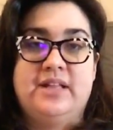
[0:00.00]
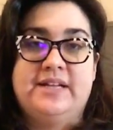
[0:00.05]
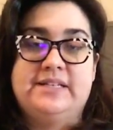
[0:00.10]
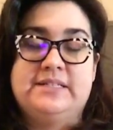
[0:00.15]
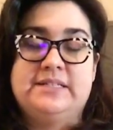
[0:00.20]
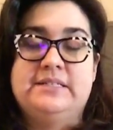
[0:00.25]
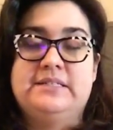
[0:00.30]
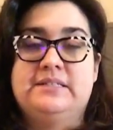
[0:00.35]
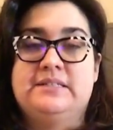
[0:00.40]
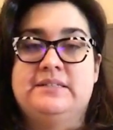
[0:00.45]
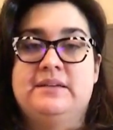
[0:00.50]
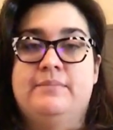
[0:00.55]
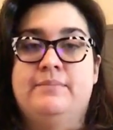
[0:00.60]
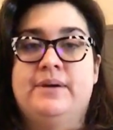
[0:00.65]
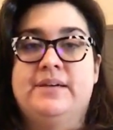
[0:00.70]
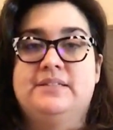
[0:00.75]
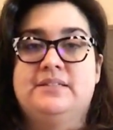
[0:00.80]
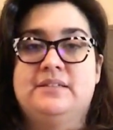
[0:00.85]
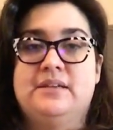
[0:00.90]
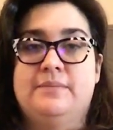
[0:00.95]
did
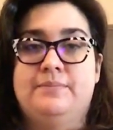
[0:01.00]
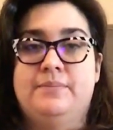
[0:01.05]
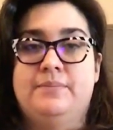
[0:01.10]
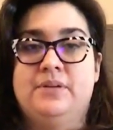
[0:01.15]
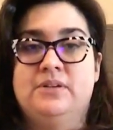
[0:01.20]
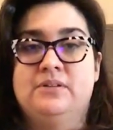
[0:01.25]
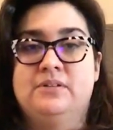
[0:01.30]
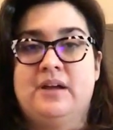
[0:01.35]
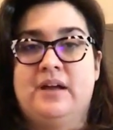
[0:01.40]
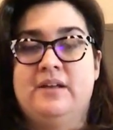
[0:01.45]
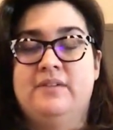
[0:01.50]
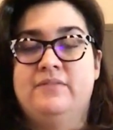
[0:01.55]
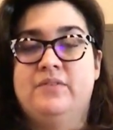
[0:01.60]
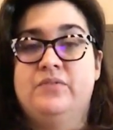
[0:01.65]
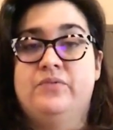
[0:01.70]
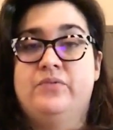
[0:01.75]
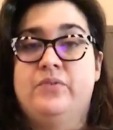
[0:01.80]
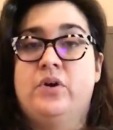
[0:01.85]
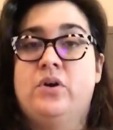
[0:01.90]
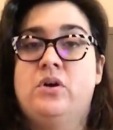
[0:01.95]
step-by-step and kind of
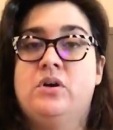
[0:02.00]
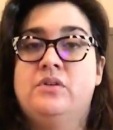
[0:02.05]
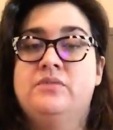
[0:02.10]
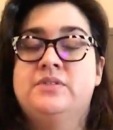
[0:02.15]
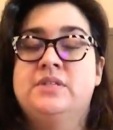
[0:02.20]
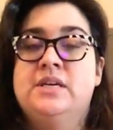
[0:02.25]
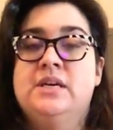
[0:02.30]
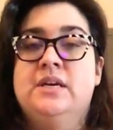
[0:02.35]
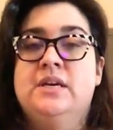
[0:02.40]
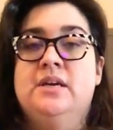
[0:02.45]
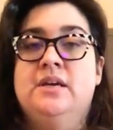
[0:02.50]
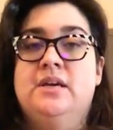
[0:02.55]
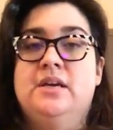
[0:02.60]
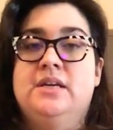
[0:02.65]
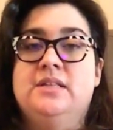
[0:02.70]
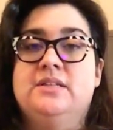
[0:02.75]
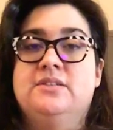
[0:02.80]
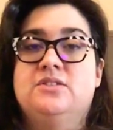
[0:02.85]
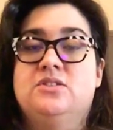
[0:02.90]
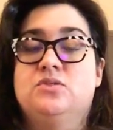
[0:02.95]
evolved,
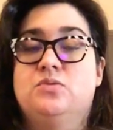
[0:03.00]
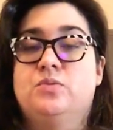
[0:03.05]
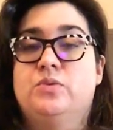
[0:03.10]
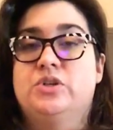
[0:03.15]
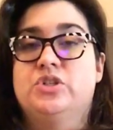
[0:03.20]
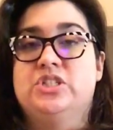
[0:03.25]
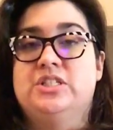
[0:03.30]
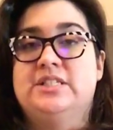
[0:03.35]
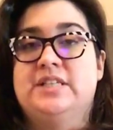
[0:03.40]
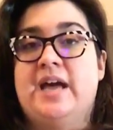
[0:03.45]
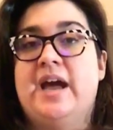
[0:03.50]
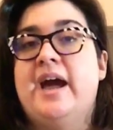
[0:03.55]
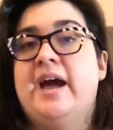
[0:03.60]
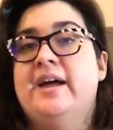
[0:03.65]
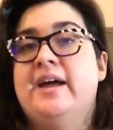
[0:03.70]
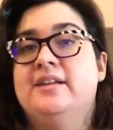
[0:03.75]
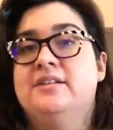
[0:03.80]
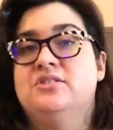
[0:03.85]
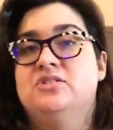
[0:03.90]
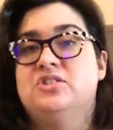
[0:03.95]
and this is where she's
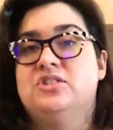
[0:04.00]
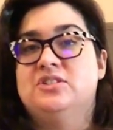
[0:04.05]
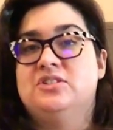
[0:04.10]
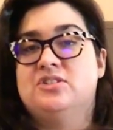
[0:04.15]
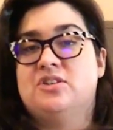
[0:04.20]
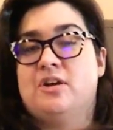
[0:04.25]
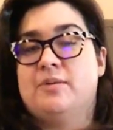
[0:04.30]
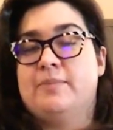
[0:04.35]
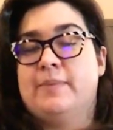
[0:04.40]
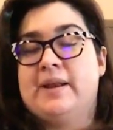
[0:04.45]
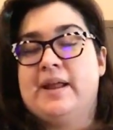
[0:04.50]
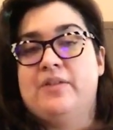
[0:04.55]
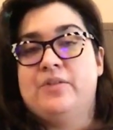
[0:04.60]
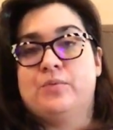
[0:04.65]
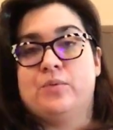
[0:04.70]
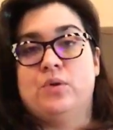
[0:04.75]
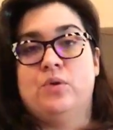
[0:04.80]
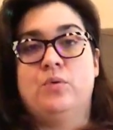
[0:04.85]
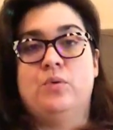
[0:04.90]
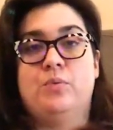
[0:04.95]
at, and she's talking about how the
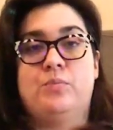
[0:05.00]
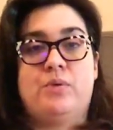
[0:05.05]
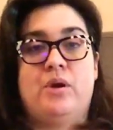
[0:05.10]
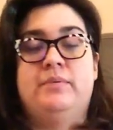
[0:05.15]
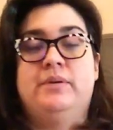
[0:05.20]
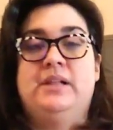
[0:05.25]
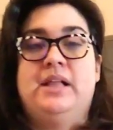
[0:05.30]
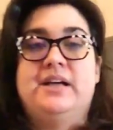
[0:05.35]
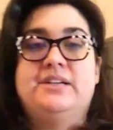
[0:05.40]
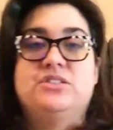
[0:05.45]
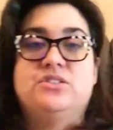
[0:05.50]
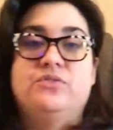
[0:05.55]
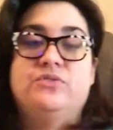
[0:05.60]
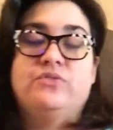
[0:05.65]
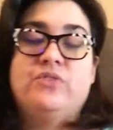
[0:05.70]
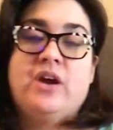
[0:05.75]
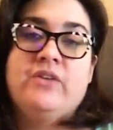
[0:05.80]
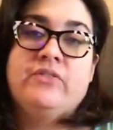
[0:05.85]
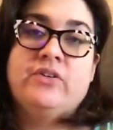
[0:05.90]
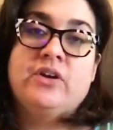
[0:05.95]
roll will probably last her
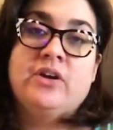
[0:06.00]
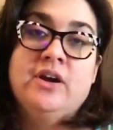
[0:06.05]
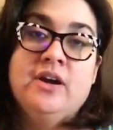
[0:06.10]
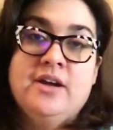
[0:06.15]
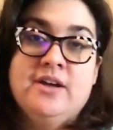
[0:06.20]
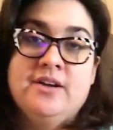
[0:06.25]
forever.